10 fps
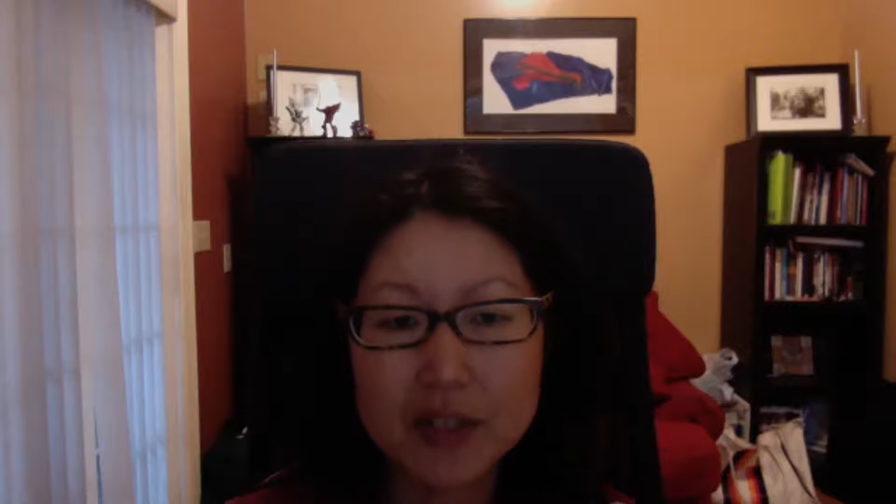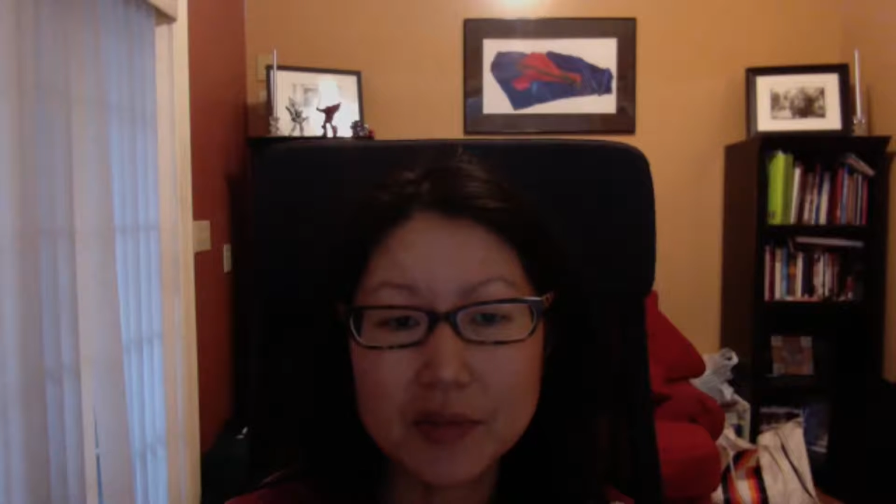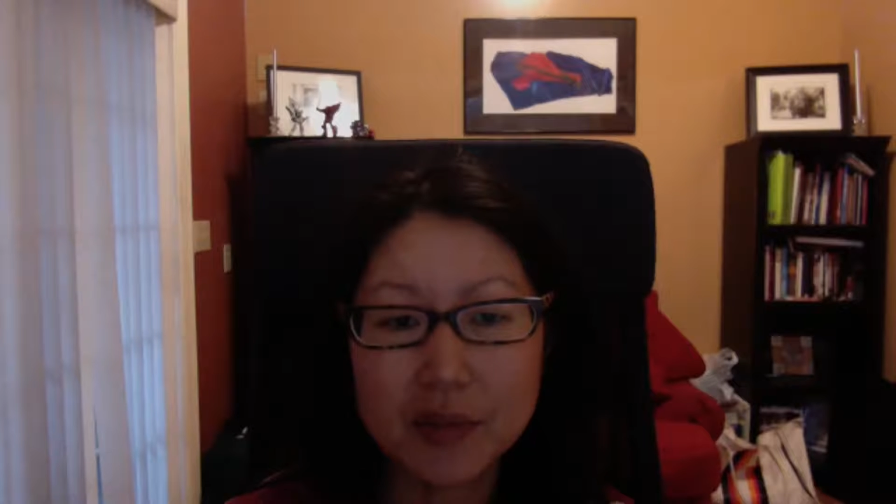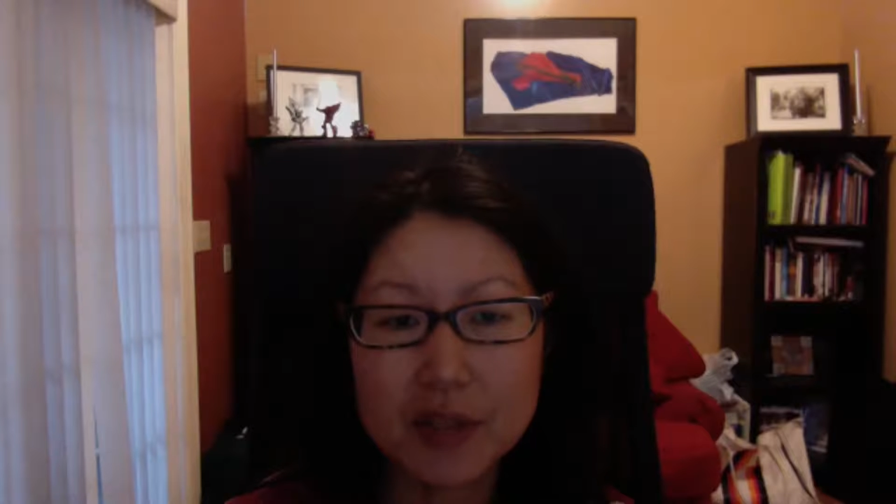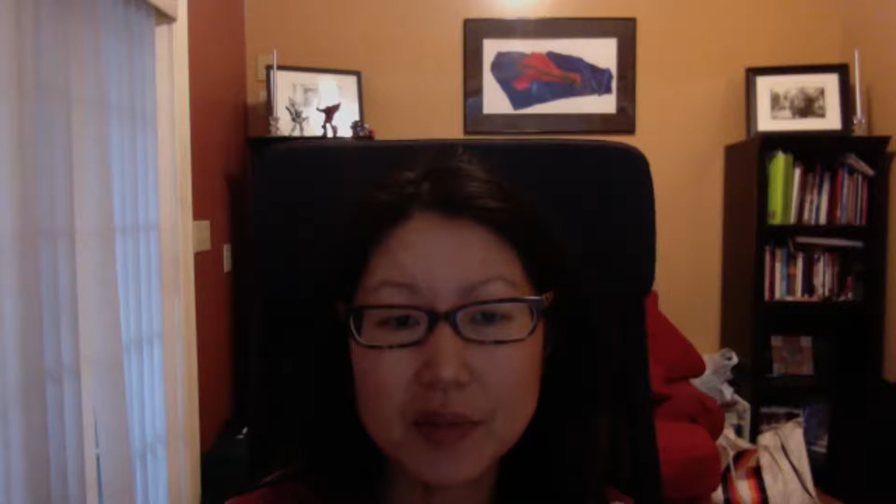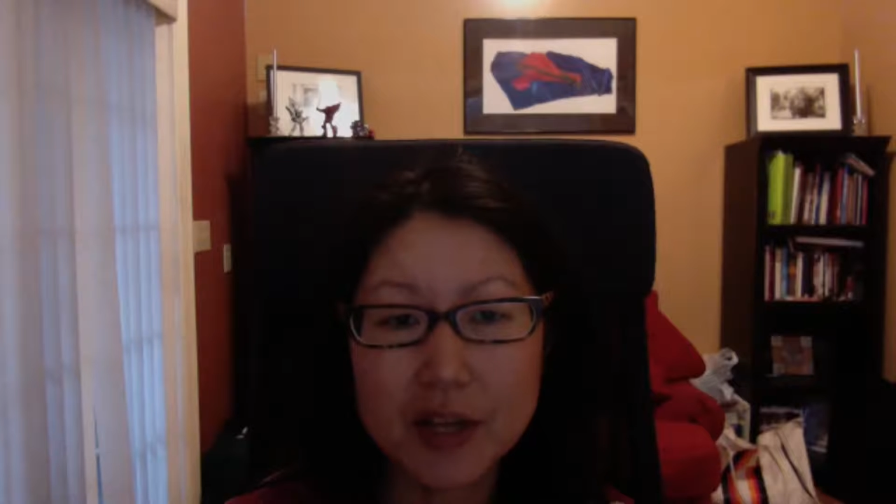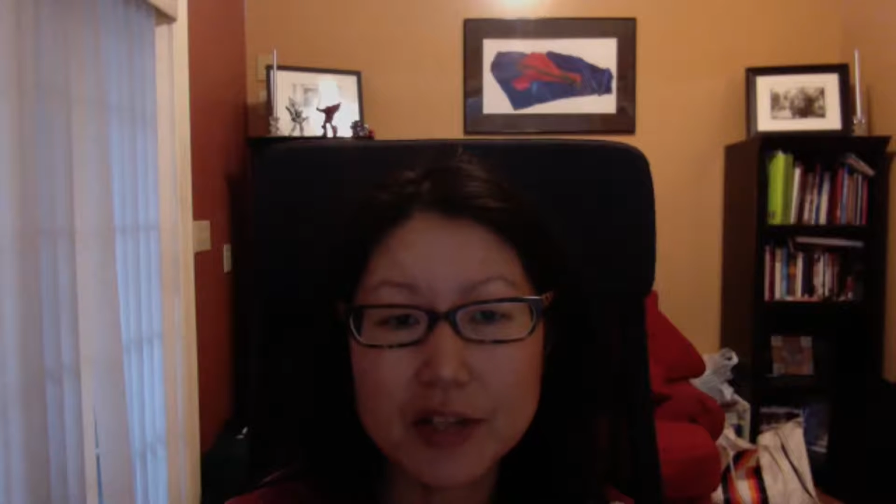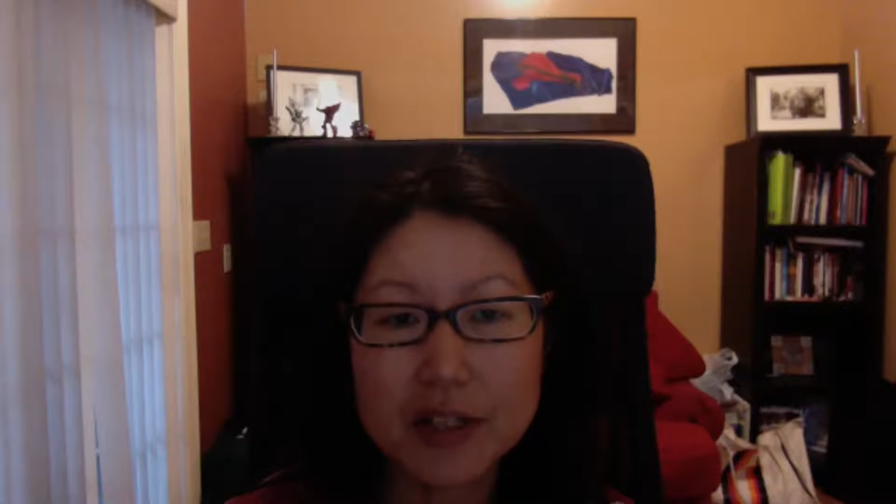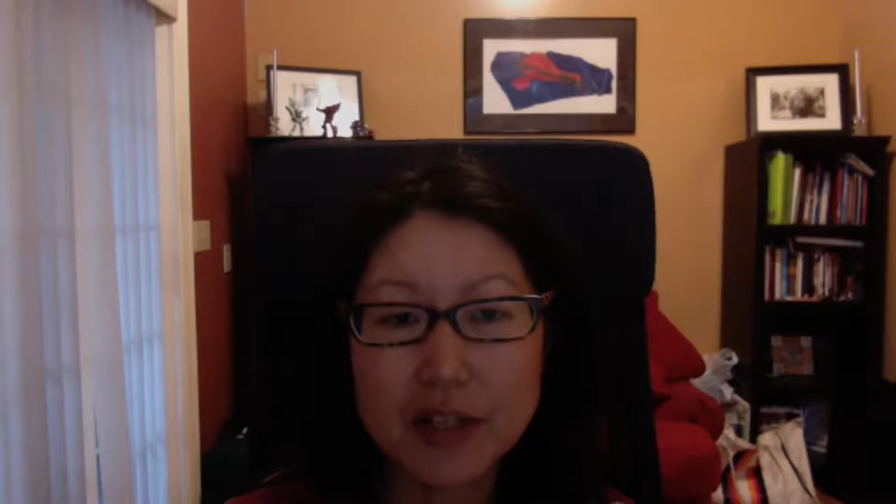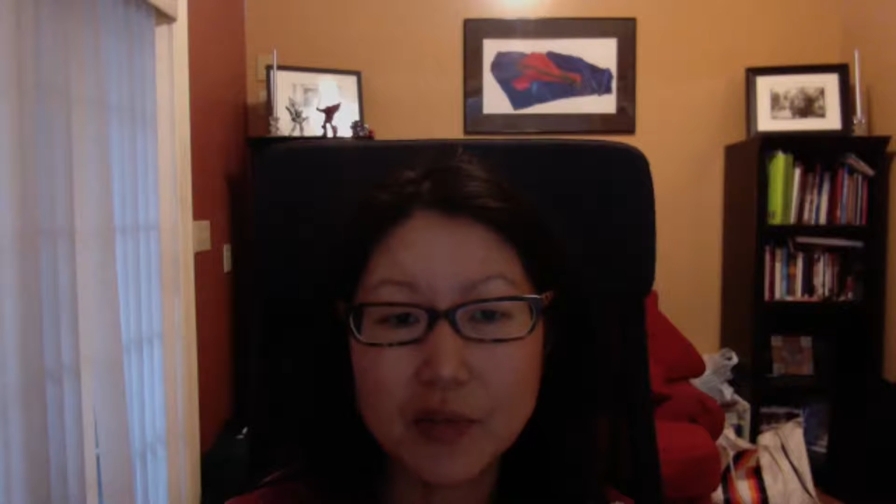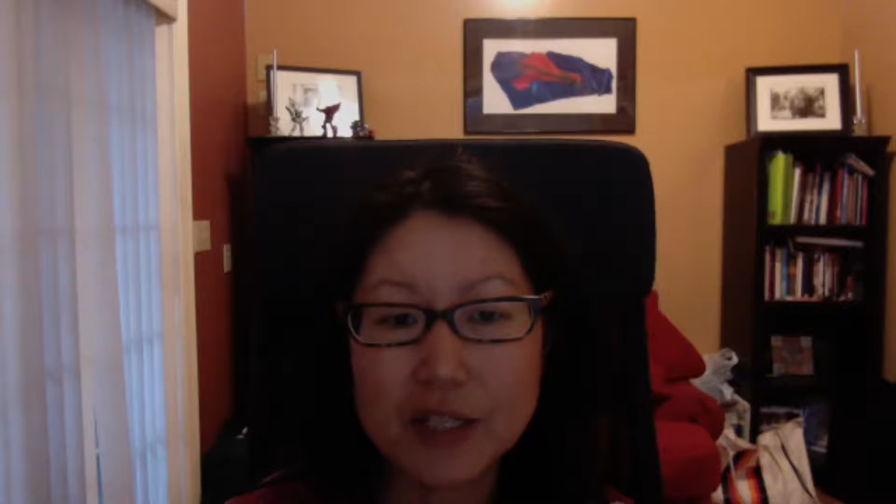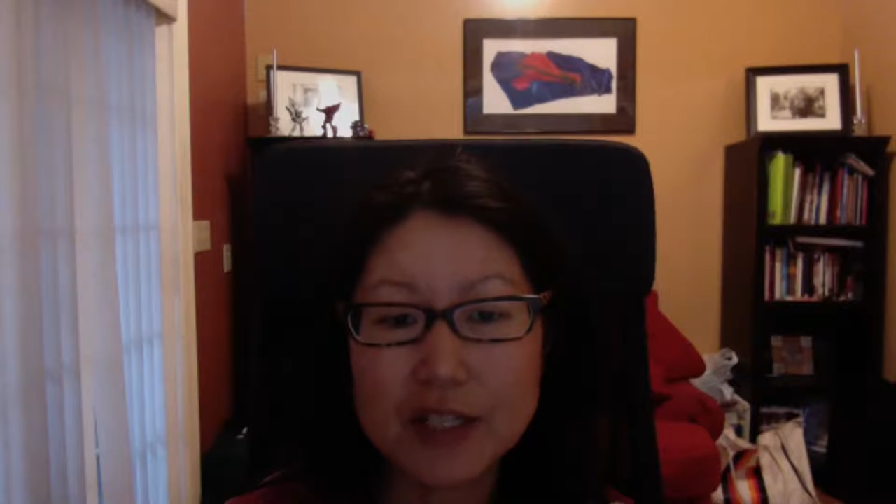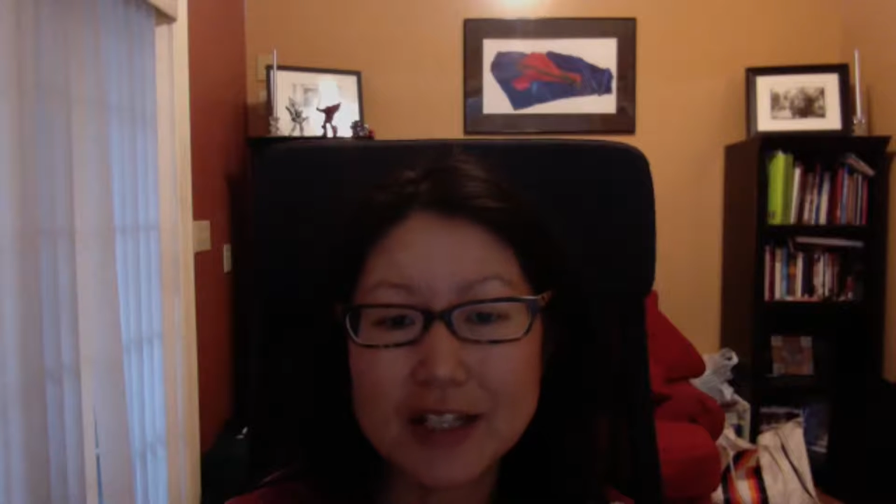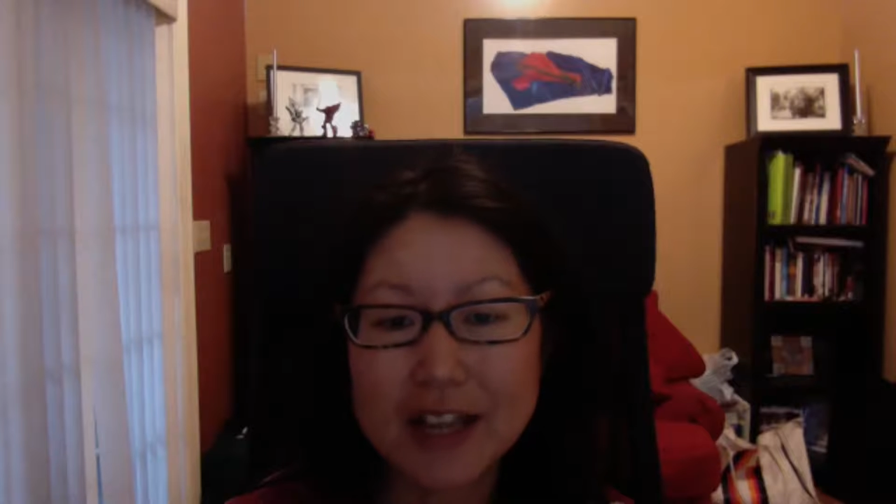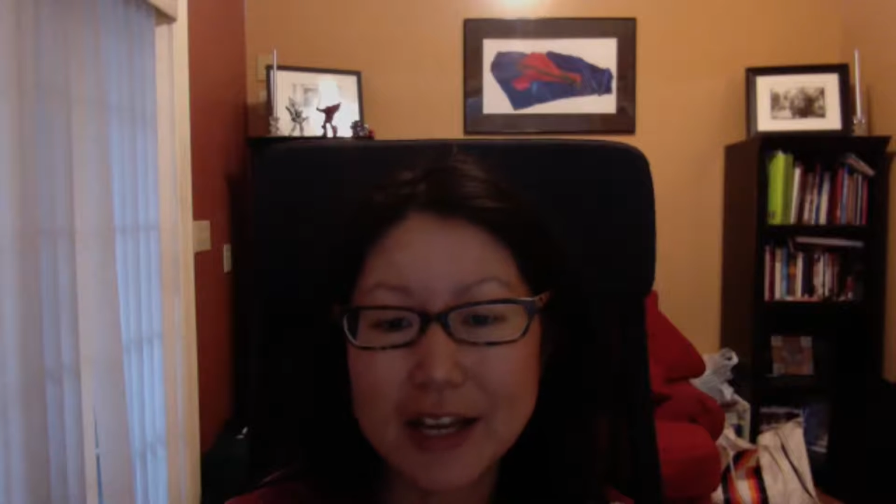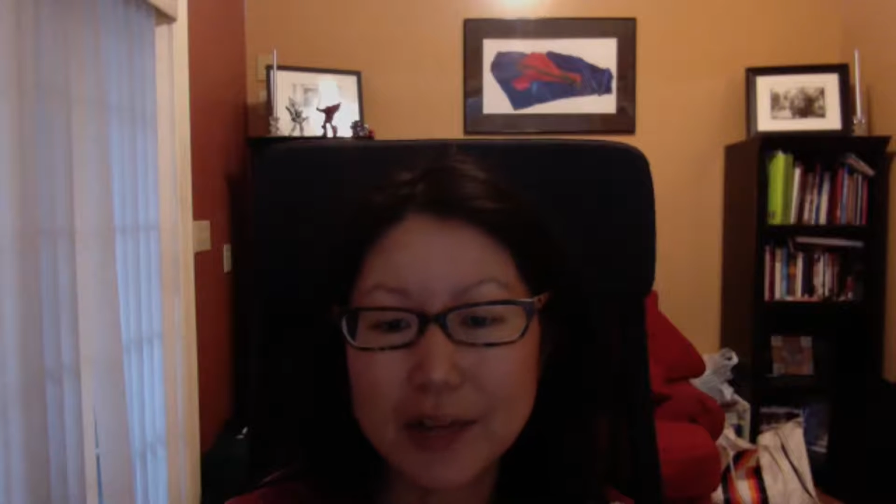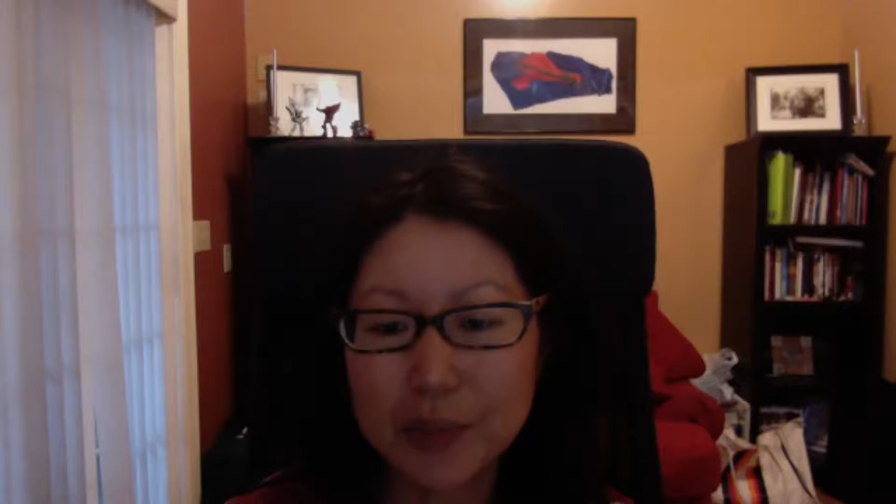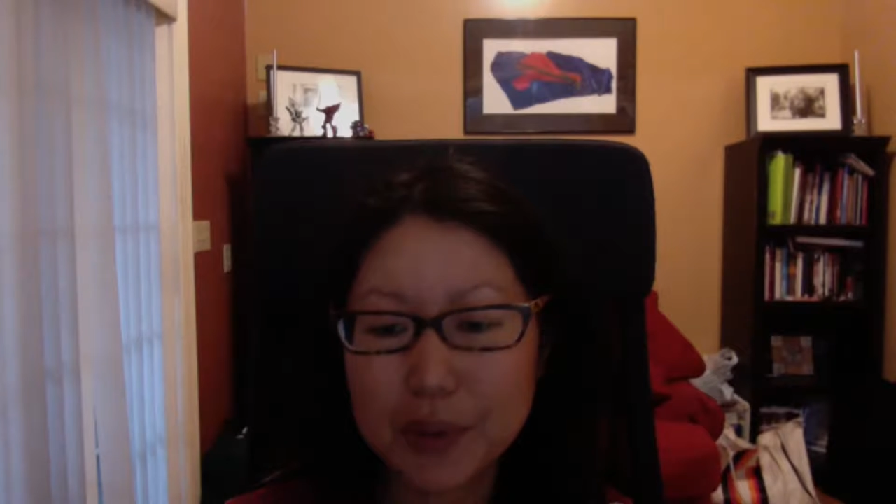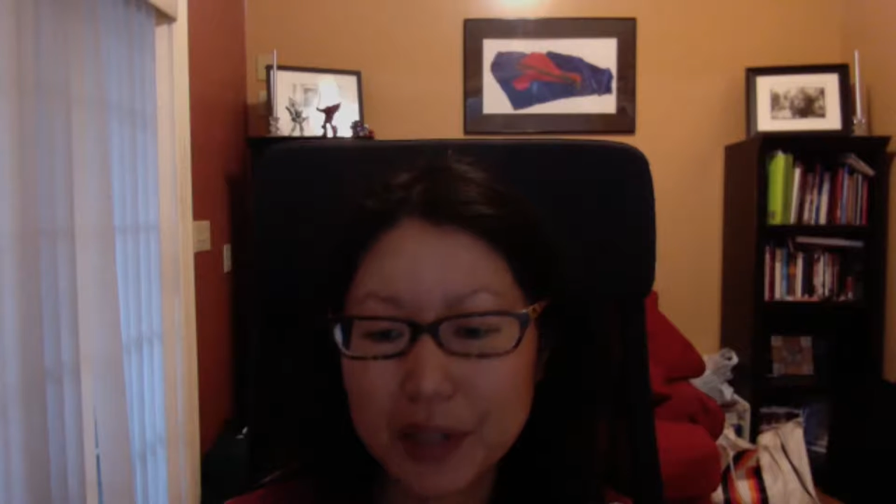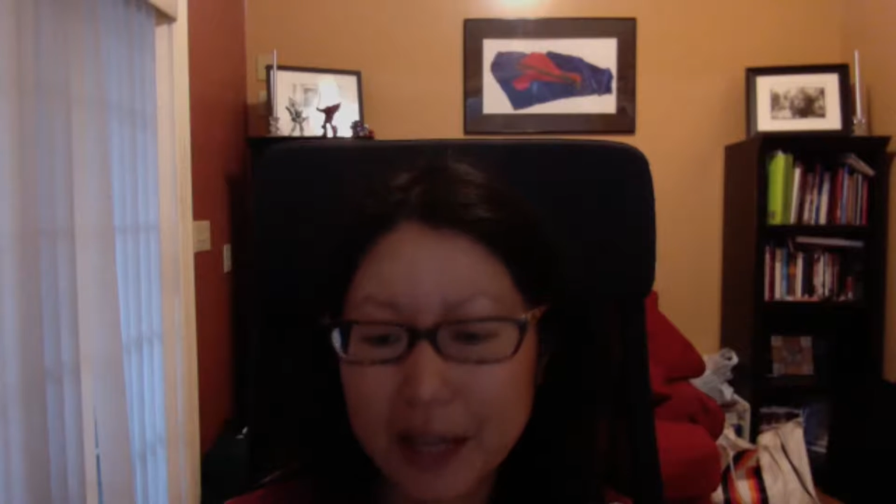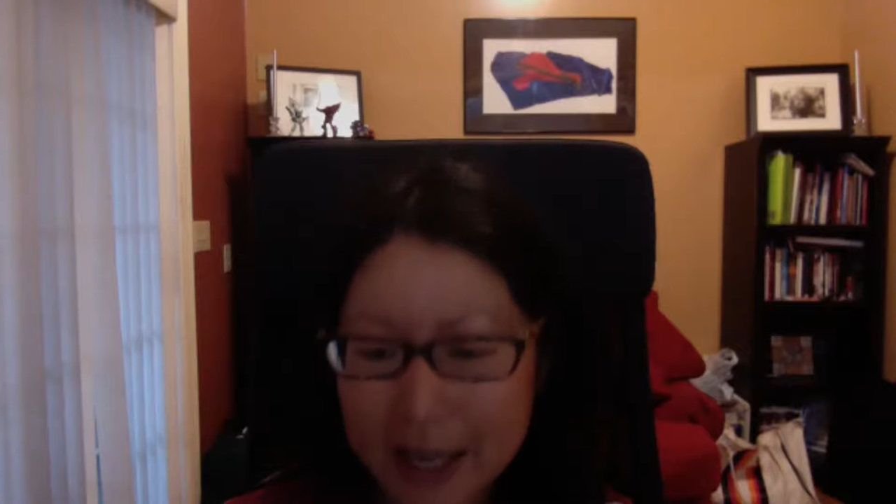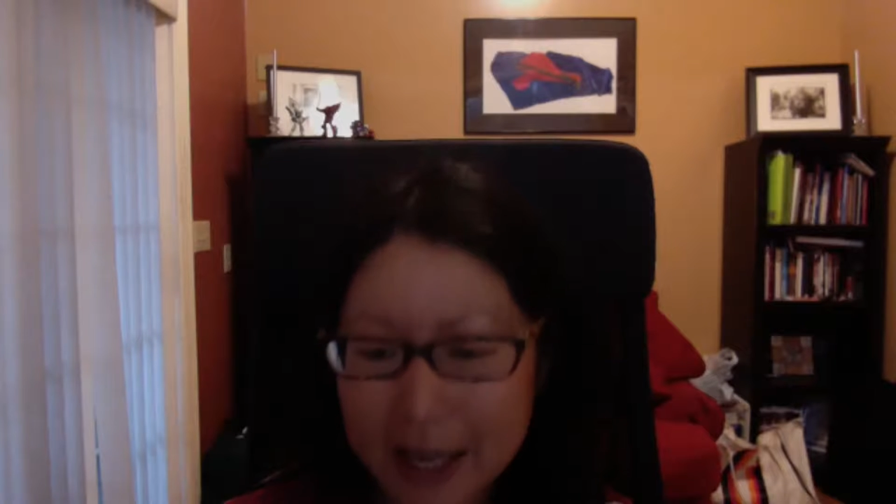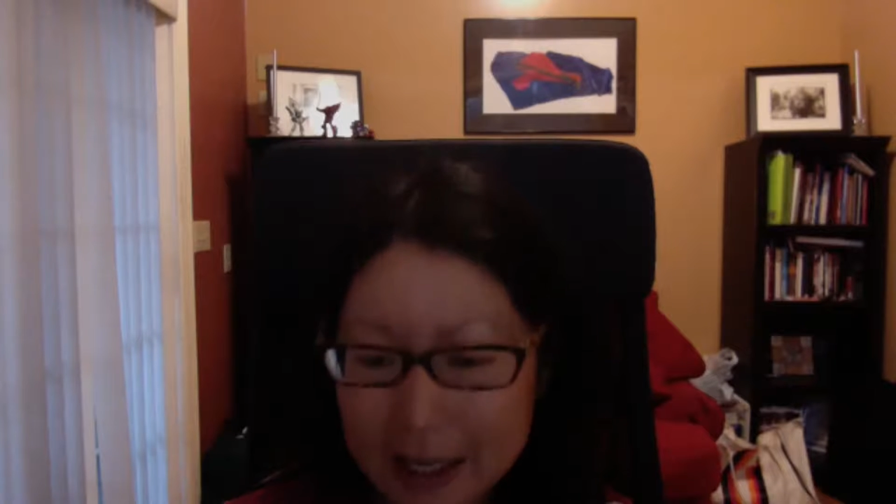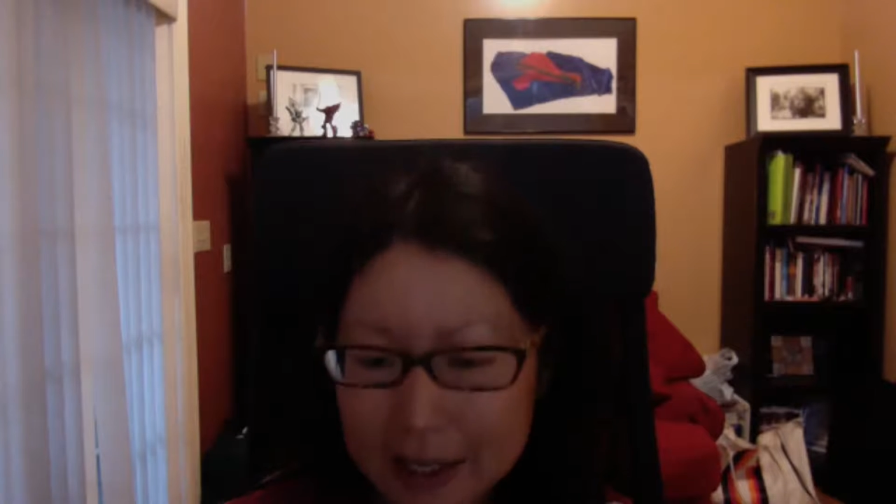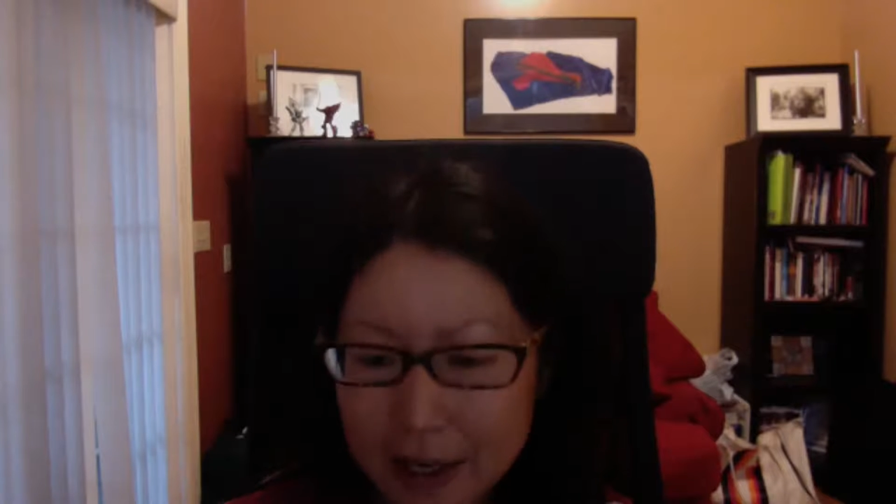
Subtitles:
responsive redesign plan,